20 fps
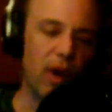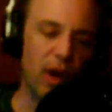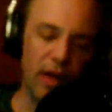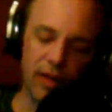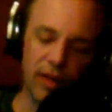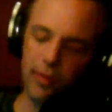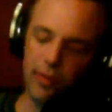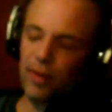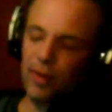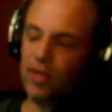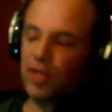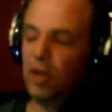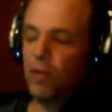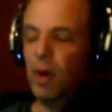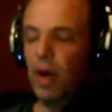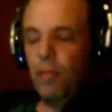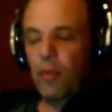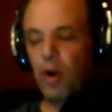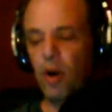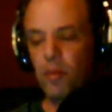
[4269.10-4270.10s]
Right. You see,
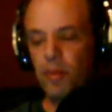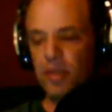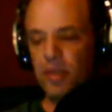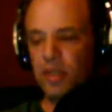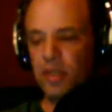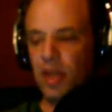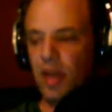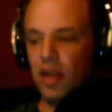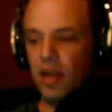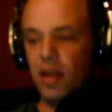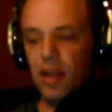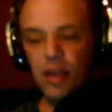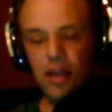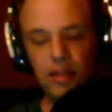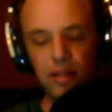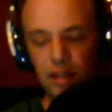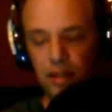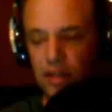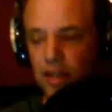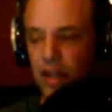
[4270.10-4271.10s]
my problem is that
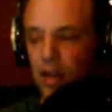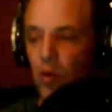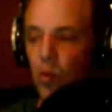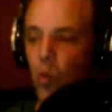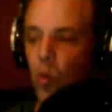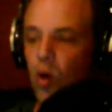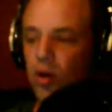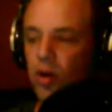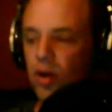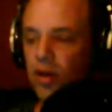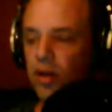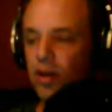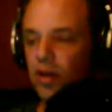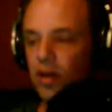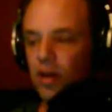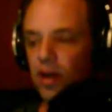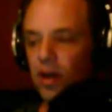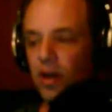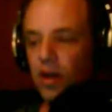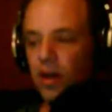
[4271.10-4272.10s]
since he
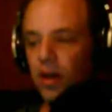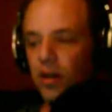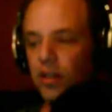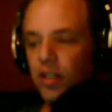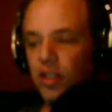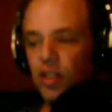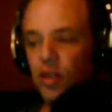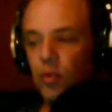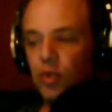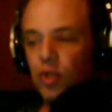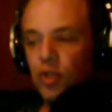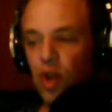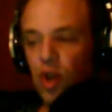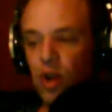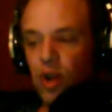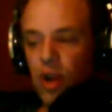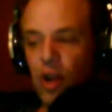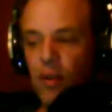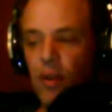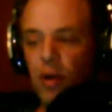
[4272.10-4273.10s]
wanted, since he was
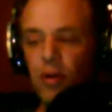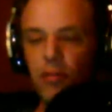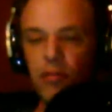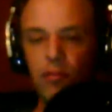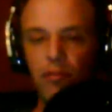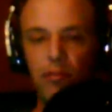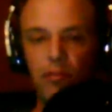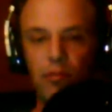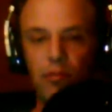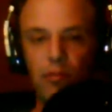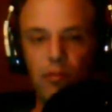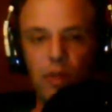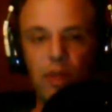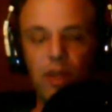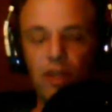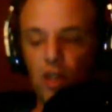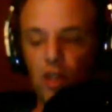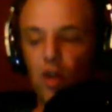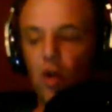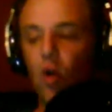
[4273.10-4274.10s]
talking about
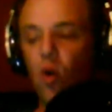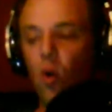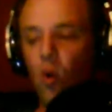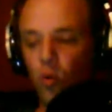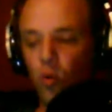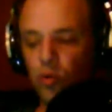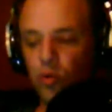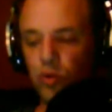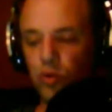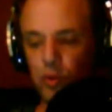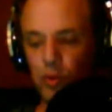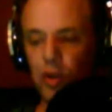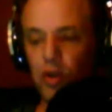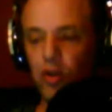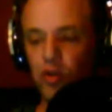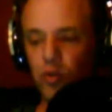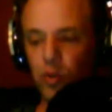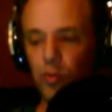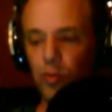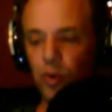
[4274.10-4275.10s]
his old
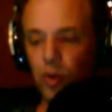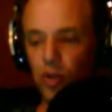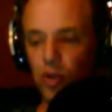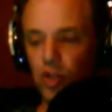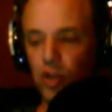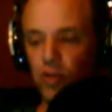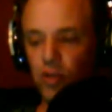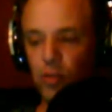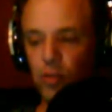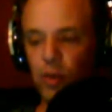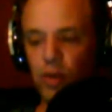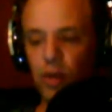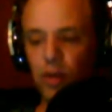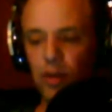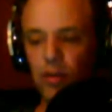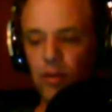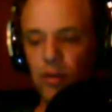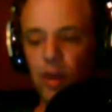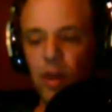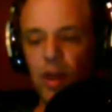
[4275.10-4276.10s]
speakers were bookshelf
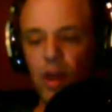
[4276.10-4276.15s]
speakers,